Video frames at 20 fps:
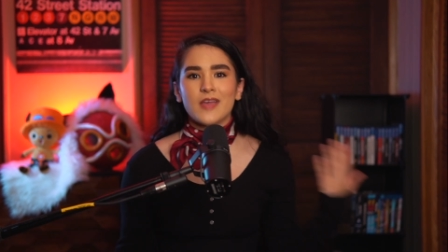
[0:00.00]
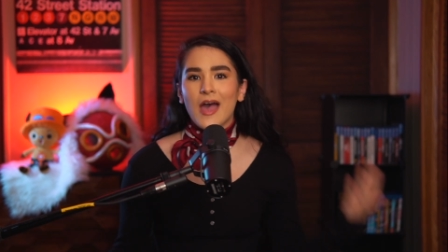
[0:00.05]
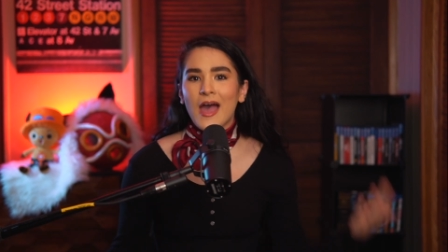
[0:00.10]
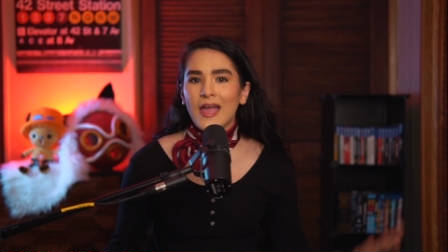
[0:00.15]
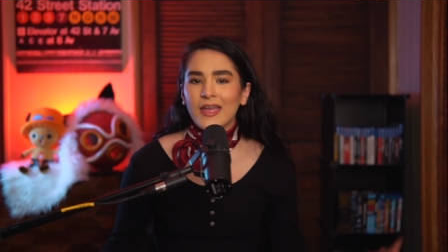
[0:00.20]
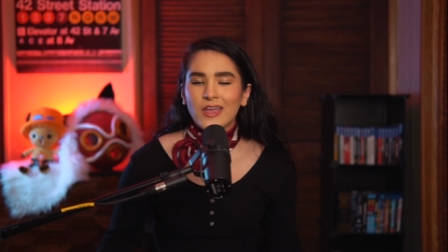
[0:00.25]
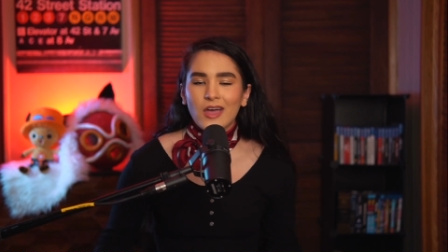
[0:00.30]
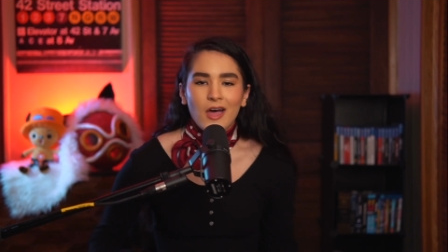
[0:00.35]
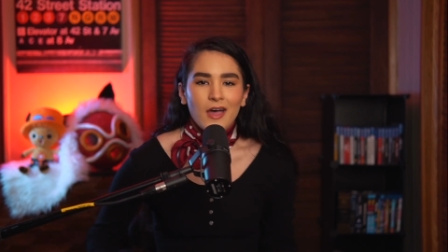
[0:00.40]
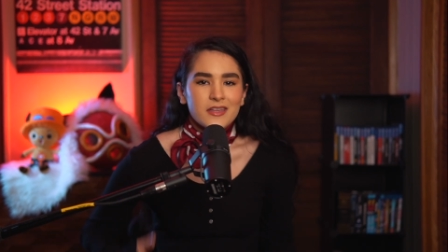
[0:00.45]

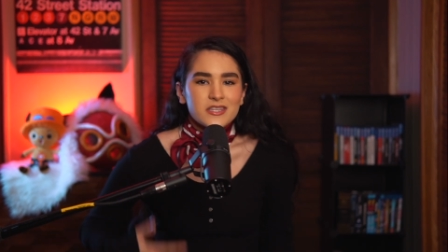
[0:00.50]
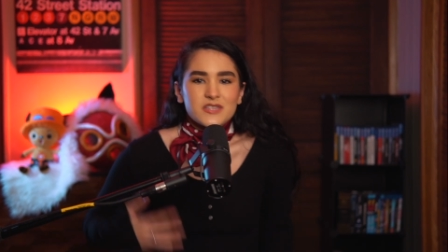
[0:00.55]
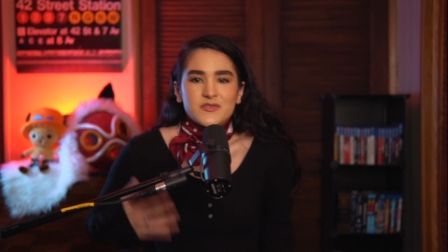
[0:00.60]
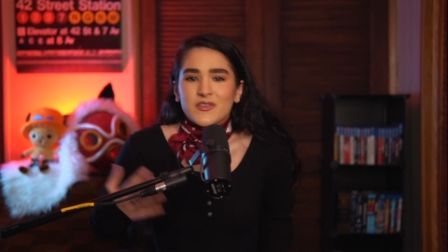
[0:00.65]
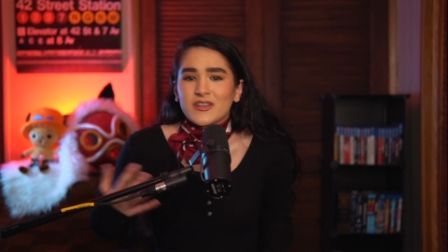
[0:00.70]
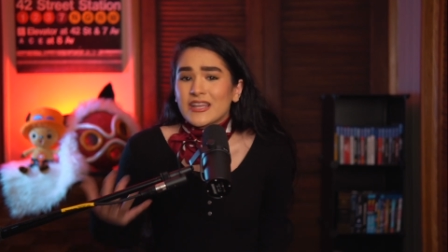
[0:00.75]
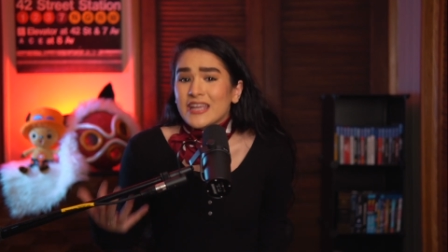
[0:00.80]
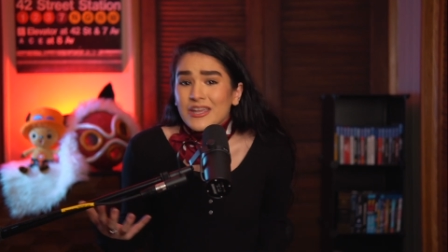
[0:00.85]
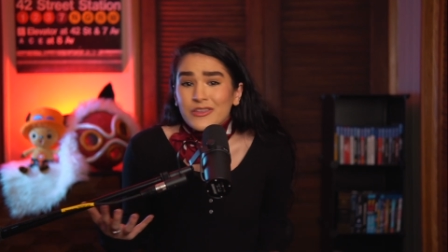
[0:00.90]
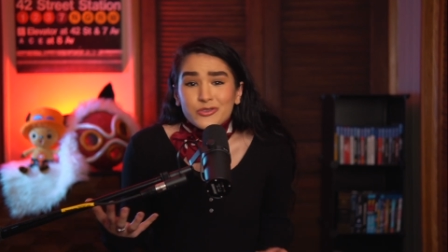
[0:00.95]
icons,
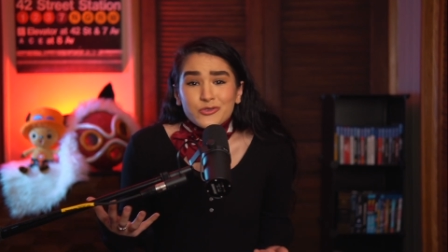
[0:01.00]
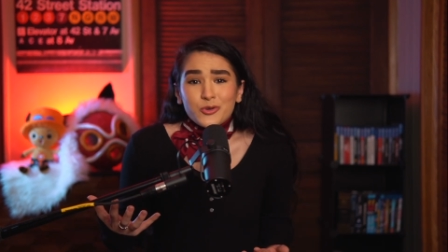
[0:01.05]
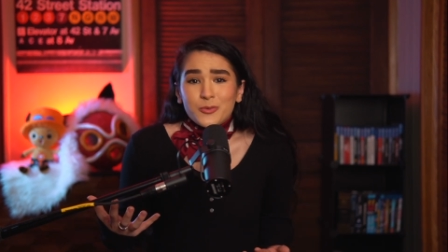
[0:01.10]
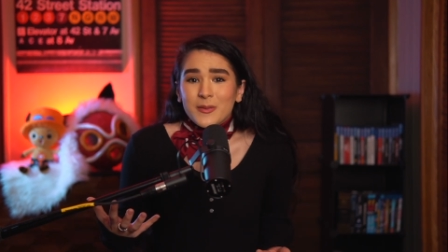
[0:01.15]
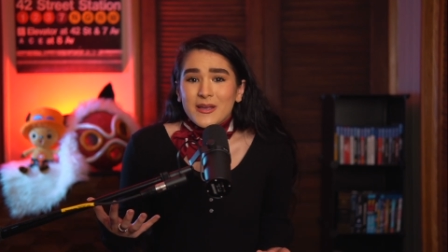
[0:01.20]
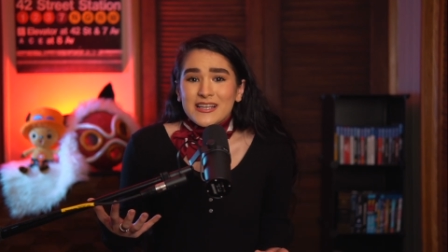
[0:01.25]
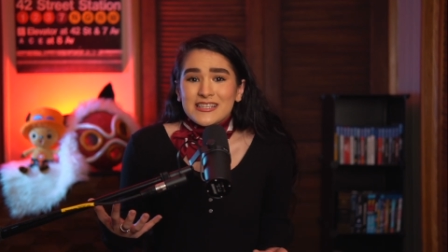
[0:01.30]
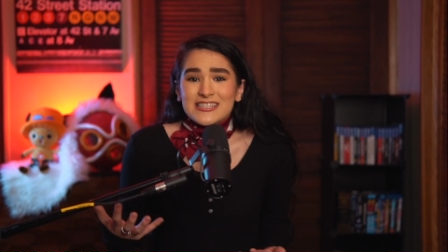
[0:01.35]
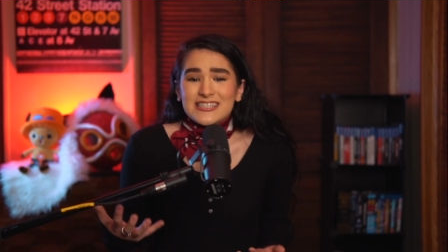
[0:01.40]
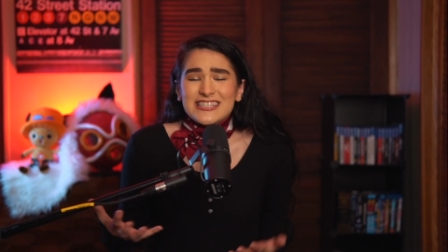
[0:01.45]

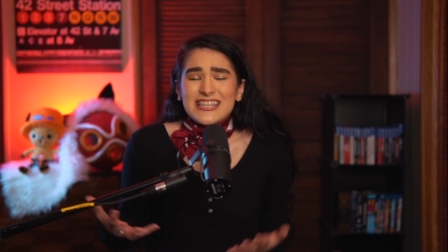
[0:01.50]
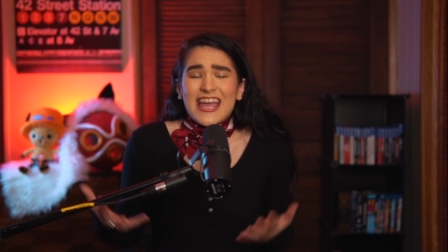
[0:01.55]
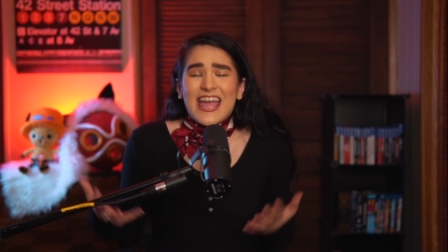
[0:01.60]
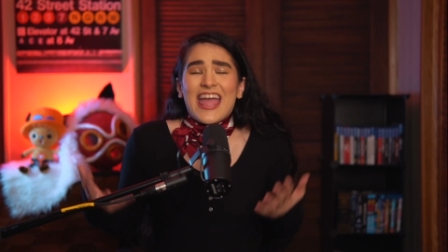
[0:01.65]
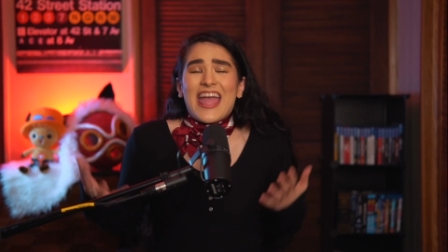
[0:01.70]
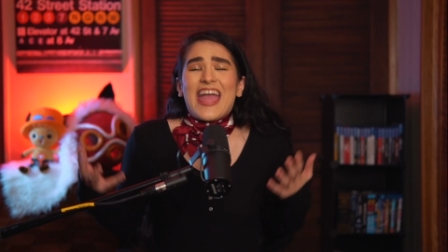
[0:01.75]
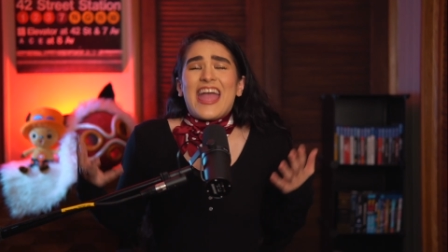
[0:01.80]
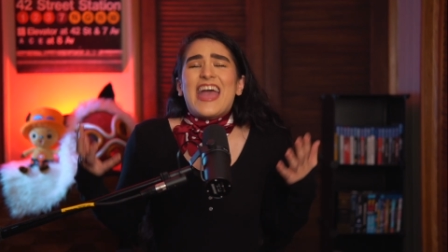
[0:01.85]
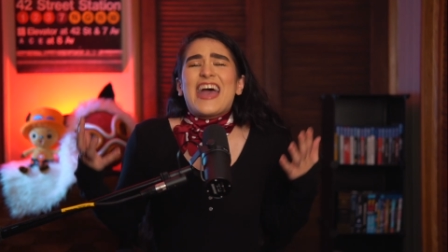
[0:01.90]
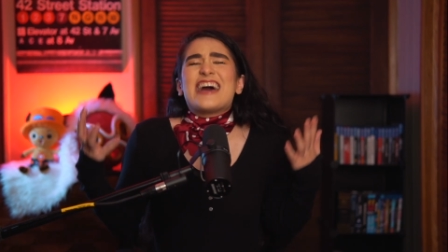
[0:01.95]
philanthropists,
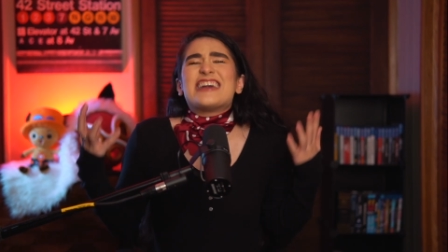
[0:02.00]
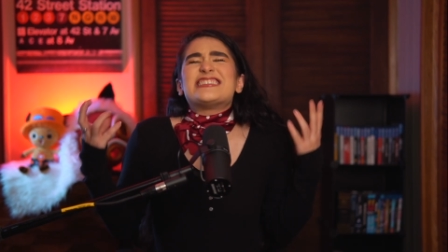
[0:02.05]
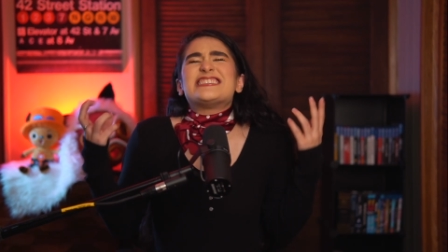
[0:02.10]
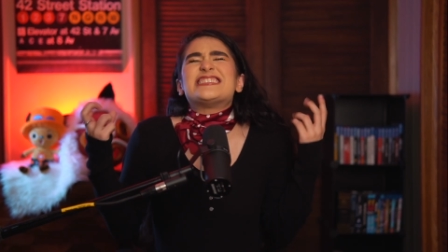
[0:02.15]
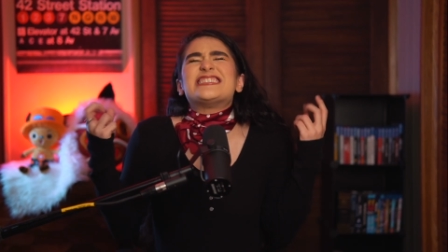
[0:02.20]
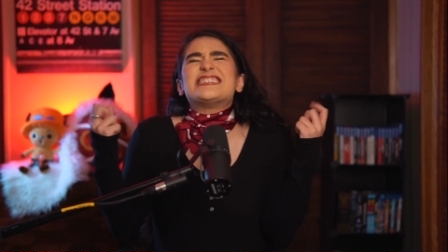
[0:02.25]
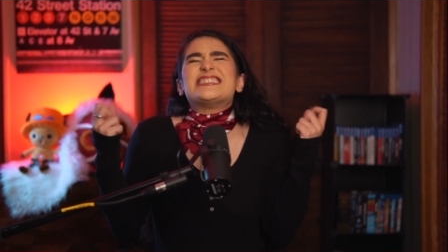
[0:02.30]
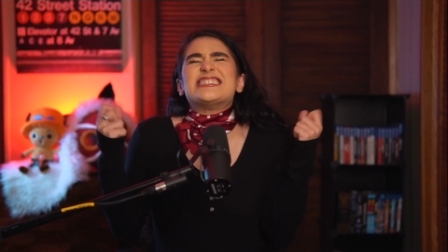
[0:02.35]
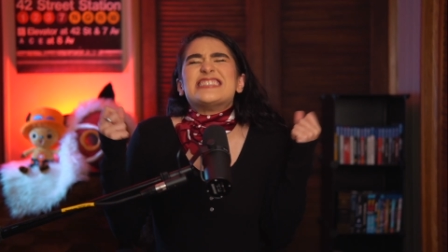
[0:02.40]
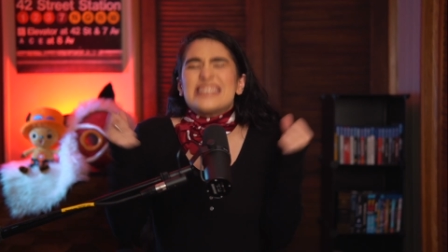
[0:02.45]
and
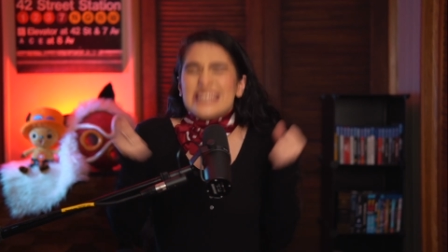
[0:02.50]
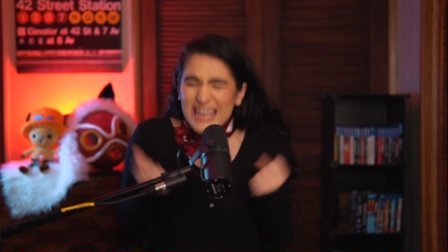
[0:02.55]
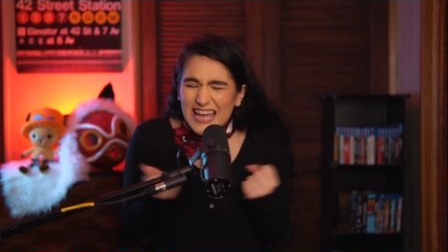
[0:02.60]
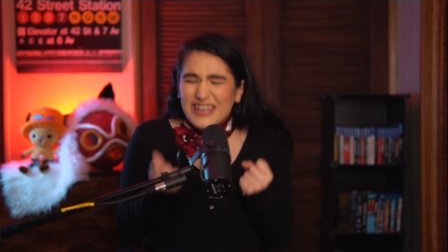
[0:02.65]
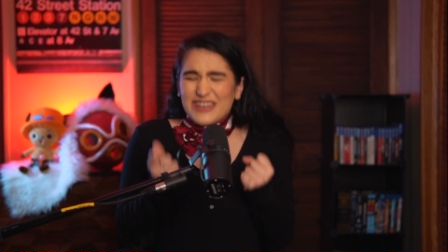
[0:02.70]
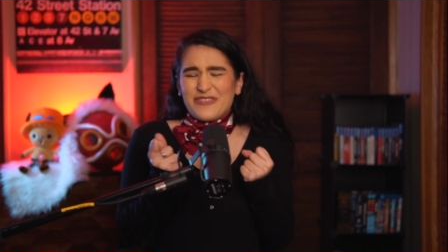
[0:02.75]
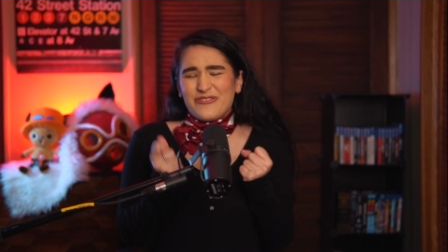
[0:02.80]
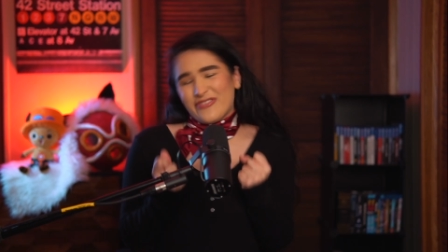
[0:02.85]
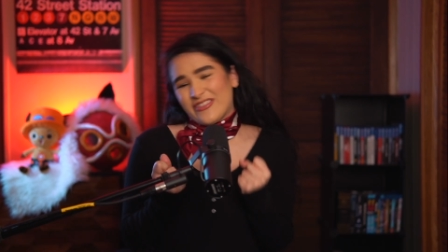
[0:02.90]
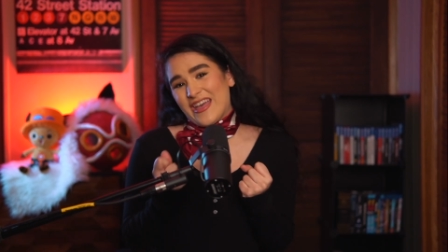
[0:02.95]

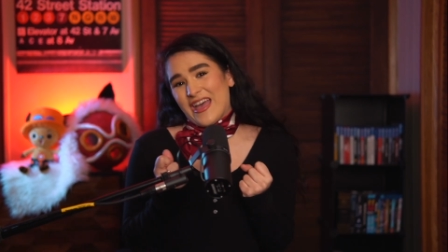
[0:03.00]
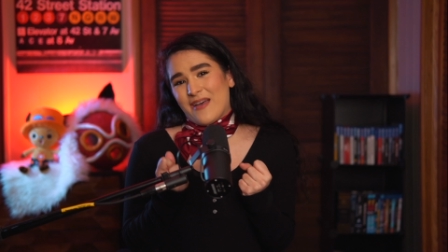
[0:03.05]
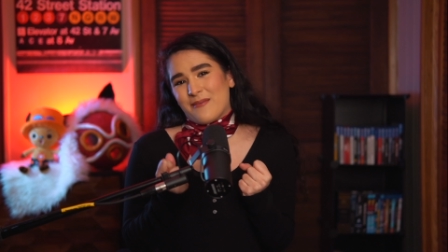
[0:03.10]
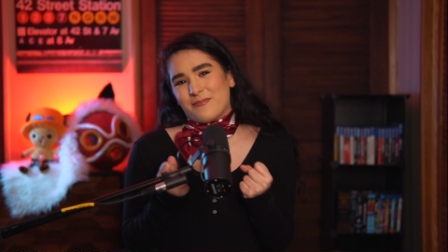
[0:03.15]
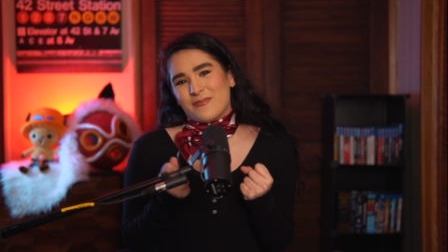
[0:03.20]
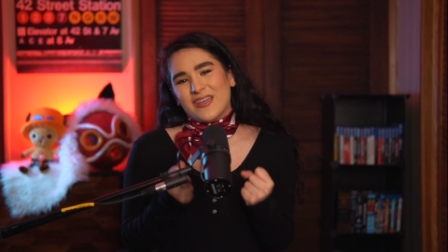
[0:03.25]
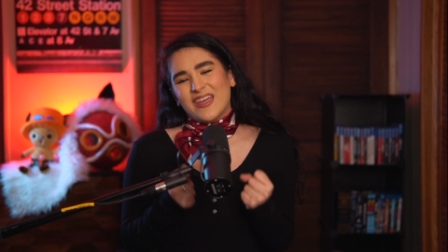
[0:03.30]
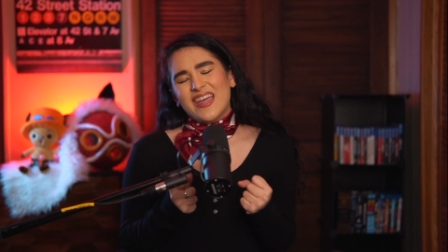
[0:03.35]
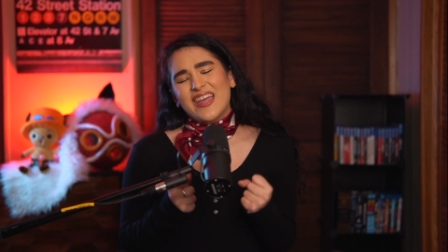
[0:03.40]
none of them,